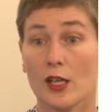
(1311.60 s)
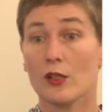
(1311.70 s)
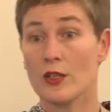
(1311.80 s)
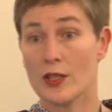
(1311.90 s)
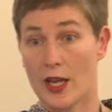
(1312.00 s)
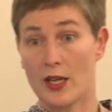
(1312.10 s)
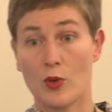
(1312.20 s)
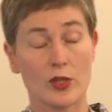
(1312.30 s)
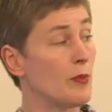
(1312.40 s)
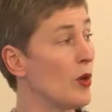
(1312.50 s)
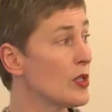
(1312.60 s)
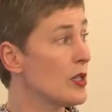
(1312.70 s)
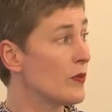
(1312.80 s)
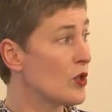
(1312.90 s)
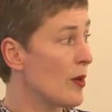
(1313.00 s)
including the
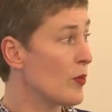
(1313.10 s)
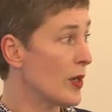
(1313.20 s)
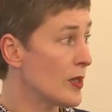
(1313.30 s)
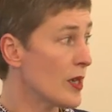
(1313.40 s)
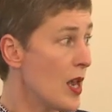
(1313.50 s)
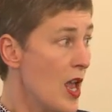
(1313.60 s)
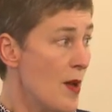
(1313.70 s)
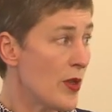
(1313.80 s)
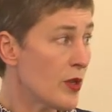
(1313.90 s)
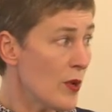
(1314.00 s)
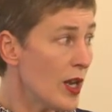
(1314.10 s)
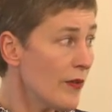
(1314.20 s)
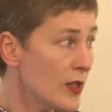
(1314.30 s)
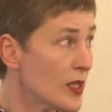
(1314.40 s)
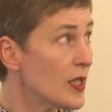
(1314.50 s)
antibody-positive type 1s. But the
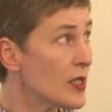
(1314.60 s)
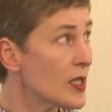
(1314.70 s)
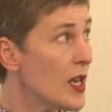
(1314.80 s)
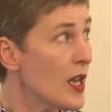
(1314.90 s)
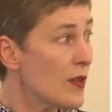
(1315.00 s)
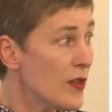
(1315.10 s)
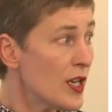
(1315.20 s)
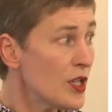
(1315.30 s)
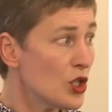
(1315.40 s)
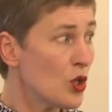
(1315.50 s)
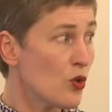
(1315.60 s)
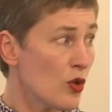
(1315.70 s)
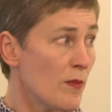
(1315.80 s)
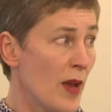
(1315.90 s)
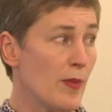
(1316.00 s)
relevance is these
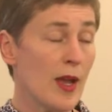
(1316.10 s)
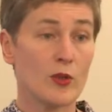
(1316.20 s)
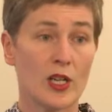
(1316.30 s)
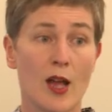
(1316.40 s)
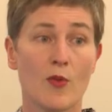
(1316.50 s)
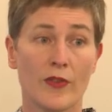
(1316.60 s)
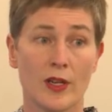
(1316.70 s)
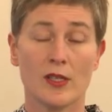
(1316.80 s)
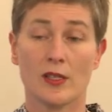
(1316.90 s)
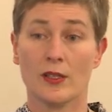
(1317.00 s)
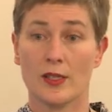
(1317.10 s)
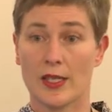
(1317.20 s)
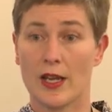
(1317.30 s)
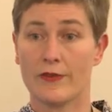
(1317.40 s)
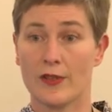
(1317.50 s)
children may be able to come off insulin
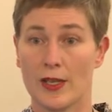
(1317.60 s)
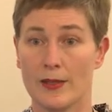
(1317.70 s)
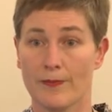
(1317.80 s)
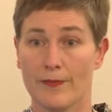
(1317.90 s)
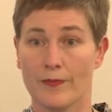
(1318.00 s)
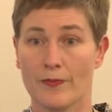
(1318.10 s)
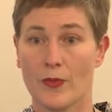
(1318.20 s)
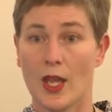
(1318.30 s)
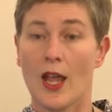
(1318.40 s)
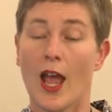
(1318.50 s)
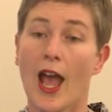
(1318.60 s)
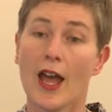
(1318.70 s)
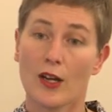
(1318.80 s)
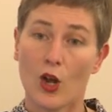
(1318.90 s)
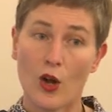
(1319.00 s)
safely.
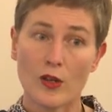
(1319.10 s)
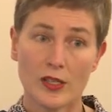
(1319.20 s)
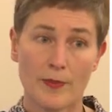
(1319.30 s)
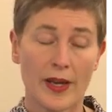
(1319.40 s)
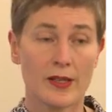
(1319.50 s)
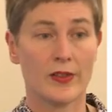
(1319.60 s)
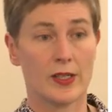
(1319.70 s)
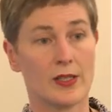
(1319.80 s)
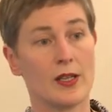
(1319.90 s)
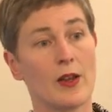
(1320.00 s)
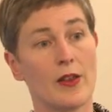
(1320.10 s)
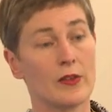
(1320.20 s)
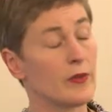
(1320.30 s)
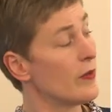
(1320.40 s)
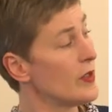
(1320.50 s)
At a cost base, so
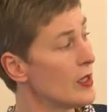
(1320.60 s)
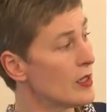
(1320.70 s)
they've done